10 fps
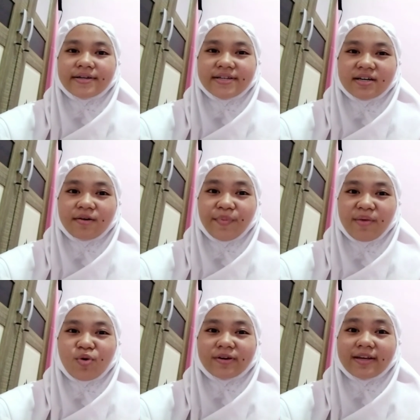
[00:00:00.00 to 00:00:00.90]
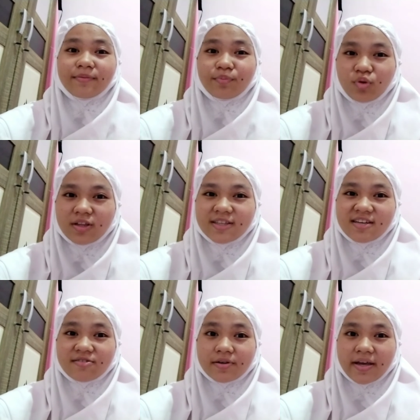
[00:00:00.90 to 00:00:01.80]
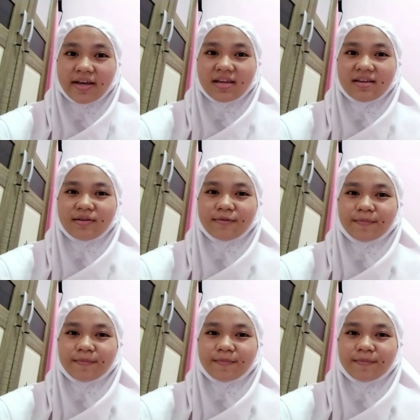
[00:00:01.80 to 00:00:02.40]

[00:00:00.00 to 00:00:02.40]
the memory building brain,